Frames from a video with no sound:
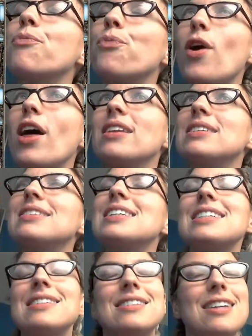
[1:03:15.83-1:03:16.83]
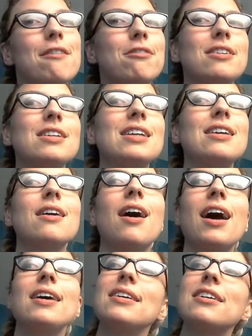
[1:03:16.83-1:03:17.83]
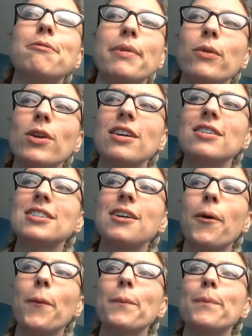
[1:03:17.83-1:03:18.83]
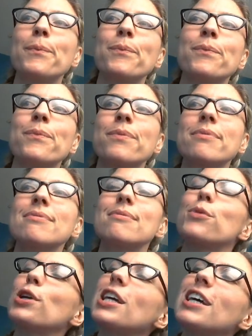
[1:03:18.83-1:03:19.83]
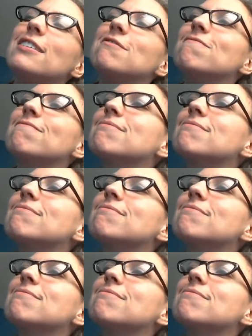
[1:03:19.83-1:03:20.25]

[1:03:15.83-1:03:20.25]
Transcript: Well, this is definitely a highlight of my week, so pretty good.